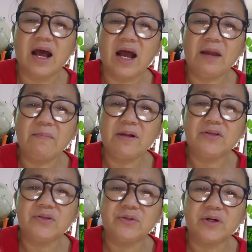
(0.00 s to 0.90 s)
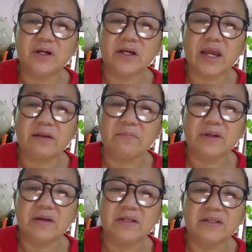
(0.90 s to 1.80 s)
High blood sugar can
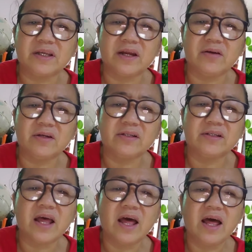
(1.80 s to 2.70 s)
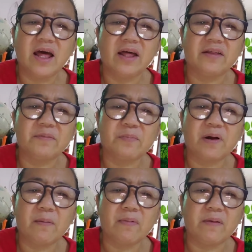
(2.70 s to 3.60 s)
be a serious health
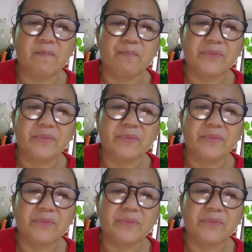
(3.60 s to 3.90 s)
problem.